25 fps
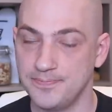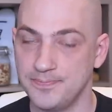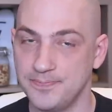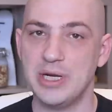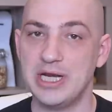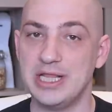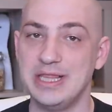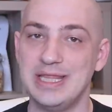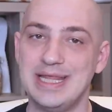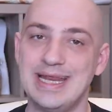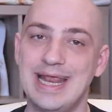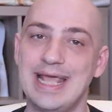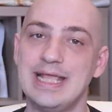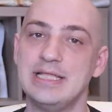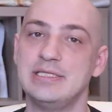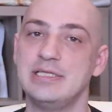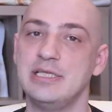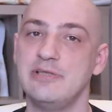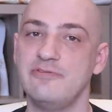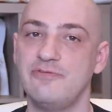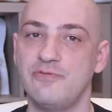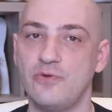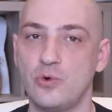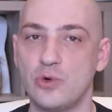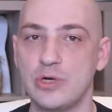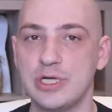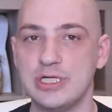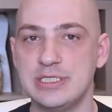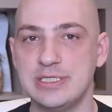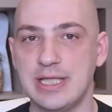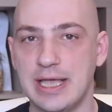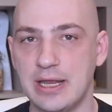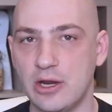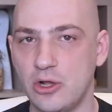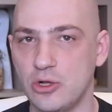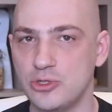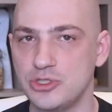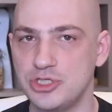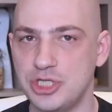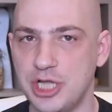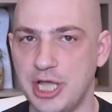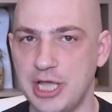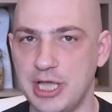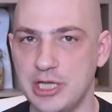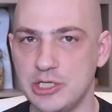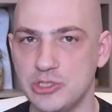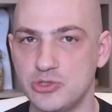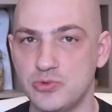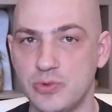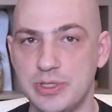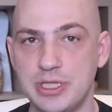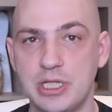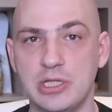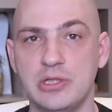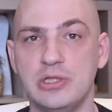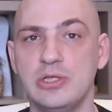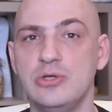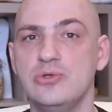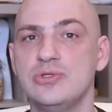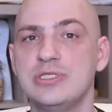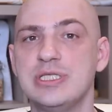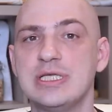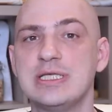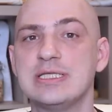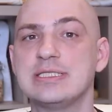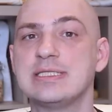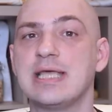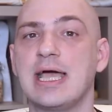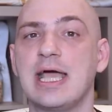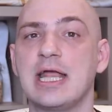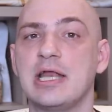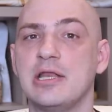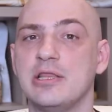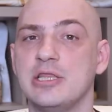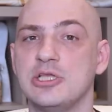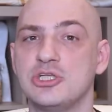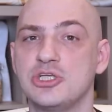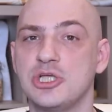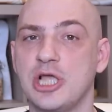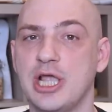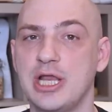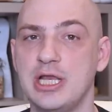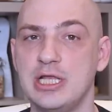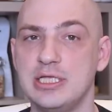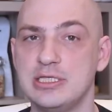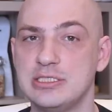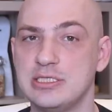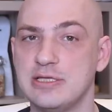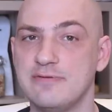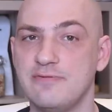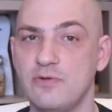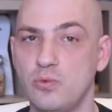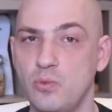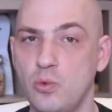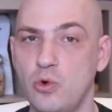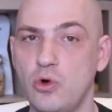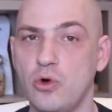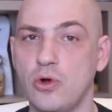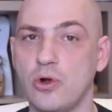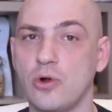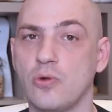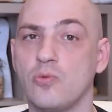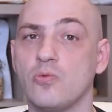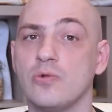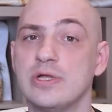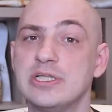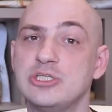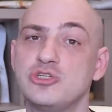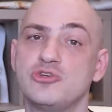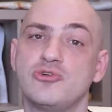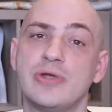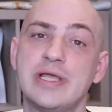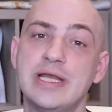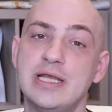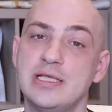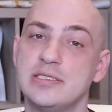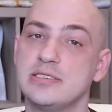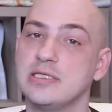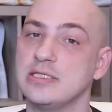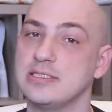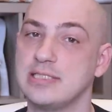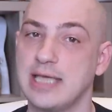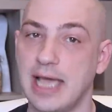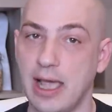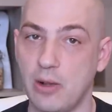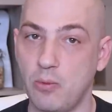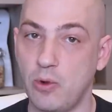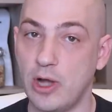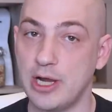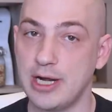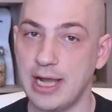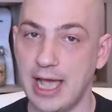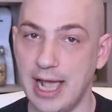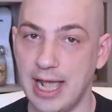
But in the 1940s, that all changed when the losing side of the Chinese Civil War retreated to Taiwan